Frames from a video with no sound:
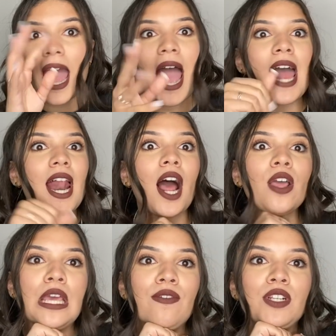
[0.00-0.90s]
and
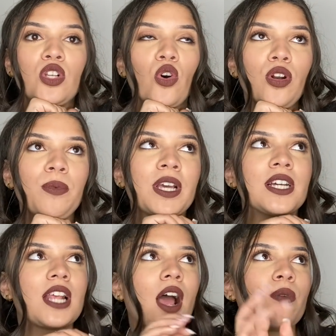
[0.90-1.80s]
I even told her,
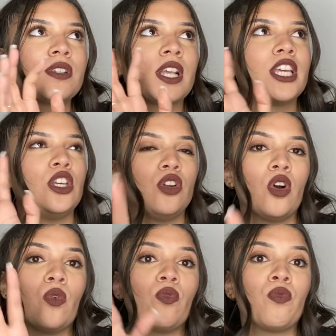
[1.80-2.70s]
because I was like, you
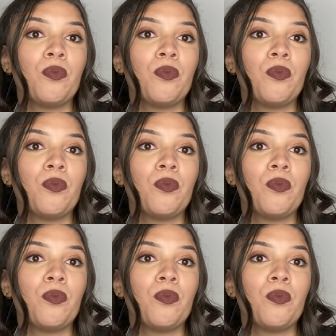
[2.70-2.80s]
know,